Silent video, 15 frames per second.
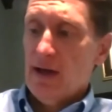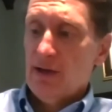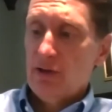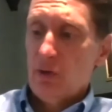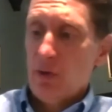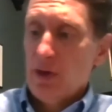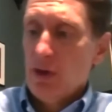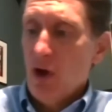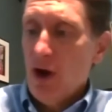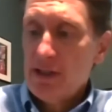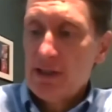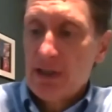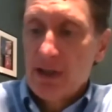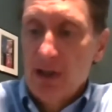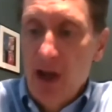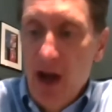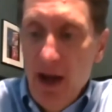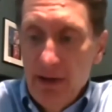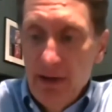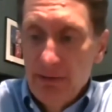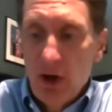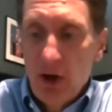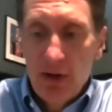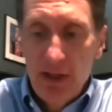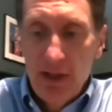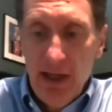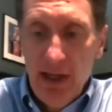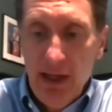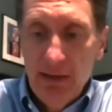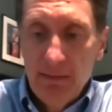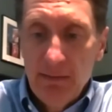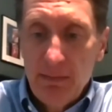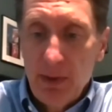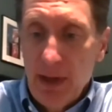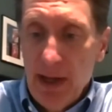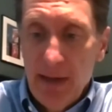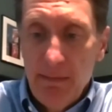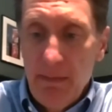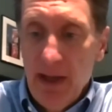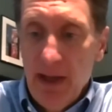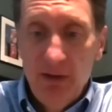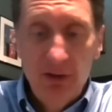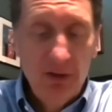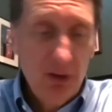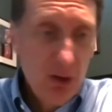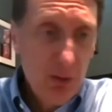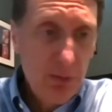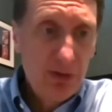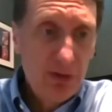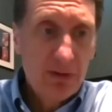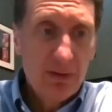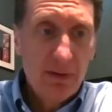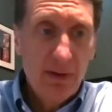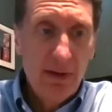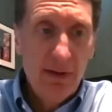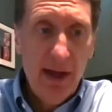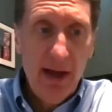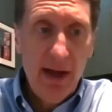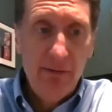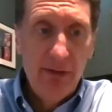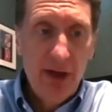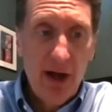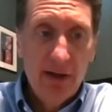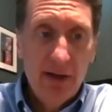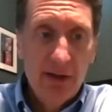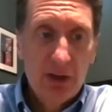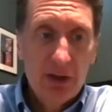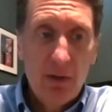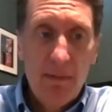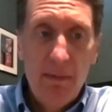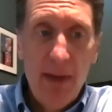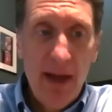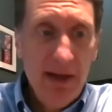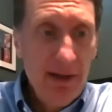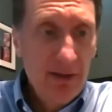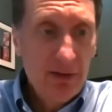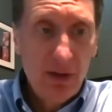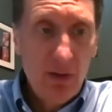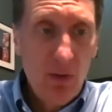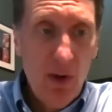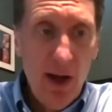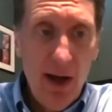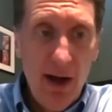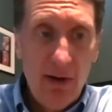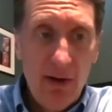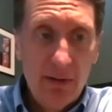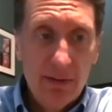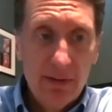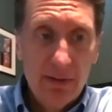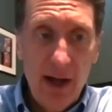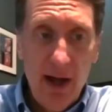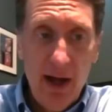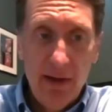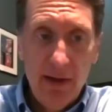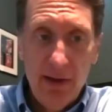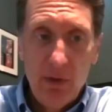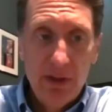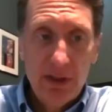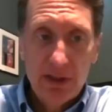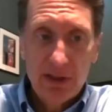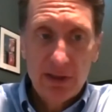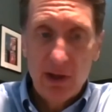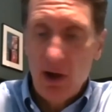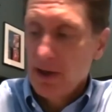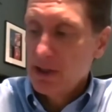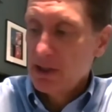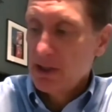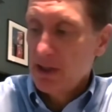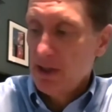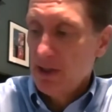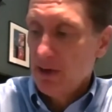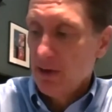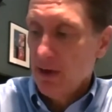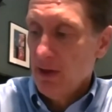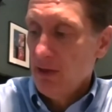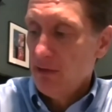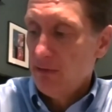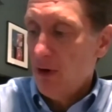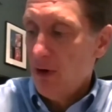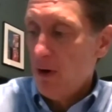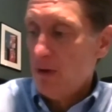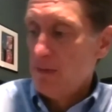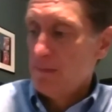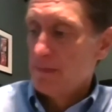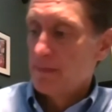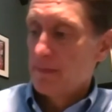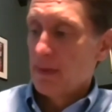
So we launched a line of Gardein plant-based soups that have done tremendously well that we just launched here in the fall.